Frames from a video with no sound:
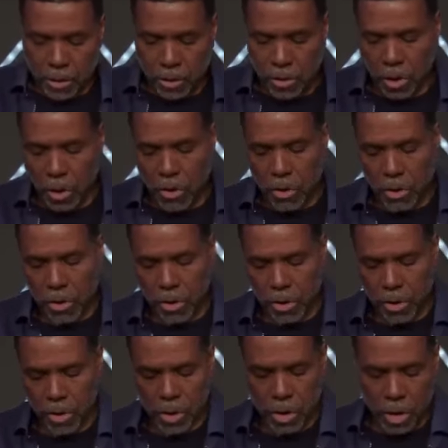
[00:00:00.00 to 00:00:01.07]
So
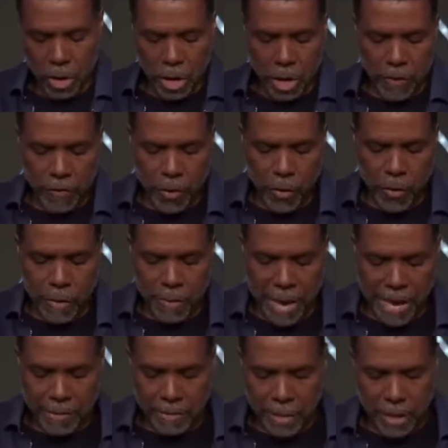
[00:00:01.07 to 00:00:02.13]
if you
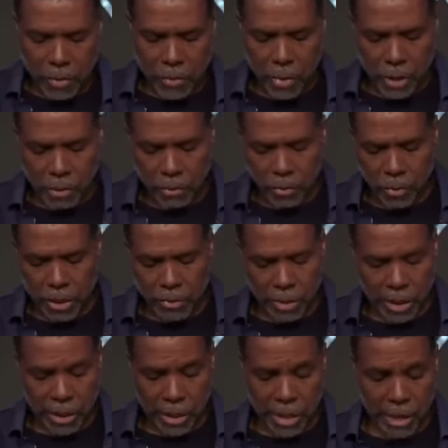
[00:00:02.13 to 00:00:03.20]
remind me,
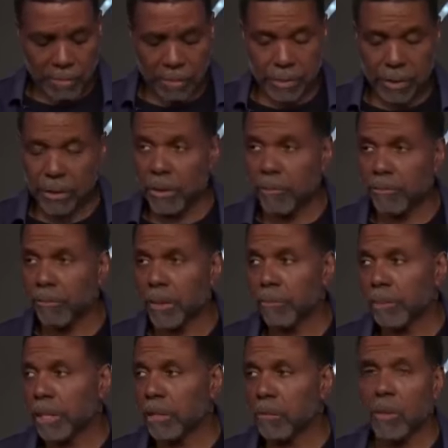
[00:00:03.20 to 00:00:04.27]
we got
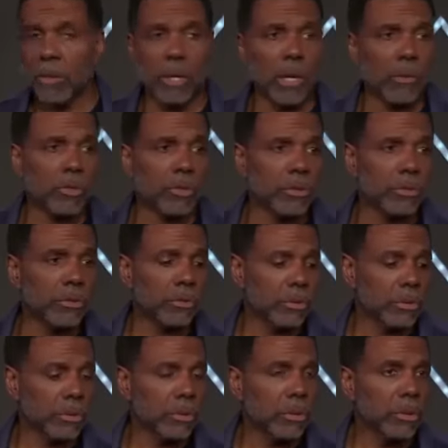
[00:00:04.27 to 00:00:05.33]
plenty more to go to,
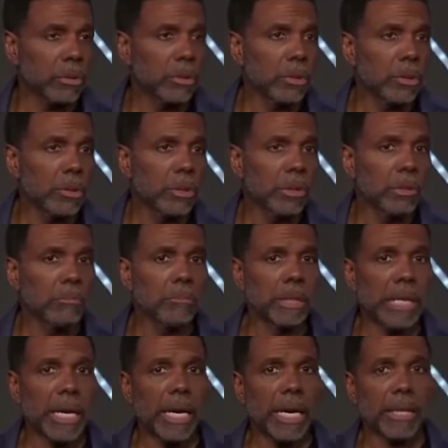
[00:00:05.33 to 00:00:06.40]

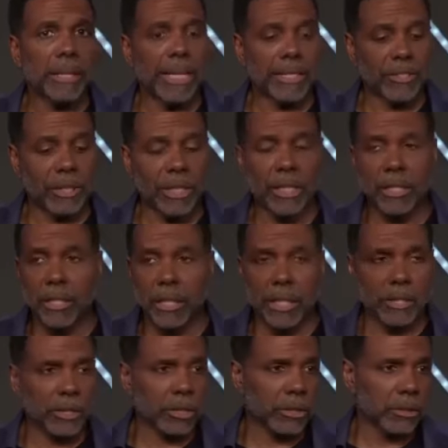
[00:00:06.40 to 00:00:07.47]
but that's an
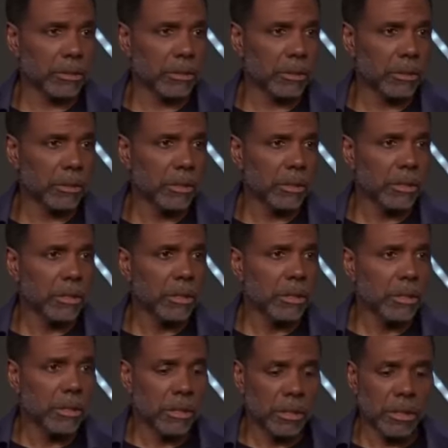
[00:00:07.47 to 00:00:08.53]
introduction
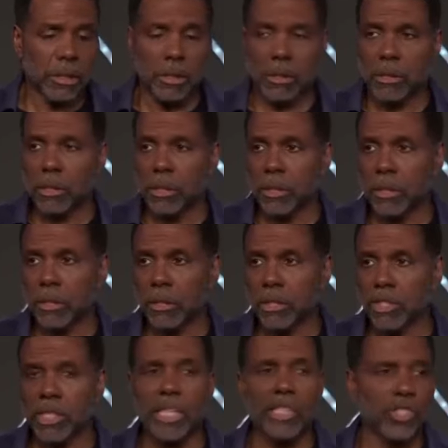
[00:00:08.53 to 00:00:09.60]
to
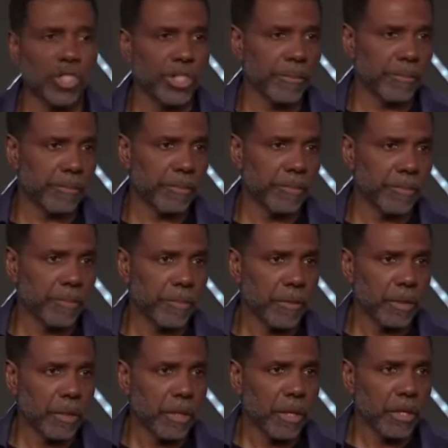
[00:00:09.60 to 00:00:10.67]
sonship.
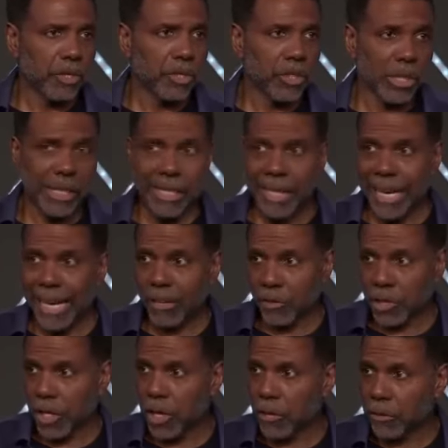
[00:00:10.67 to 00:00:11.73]
Study it out
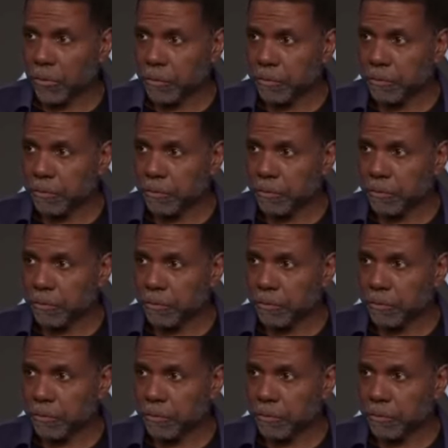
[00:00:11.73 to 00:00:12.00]
on your own.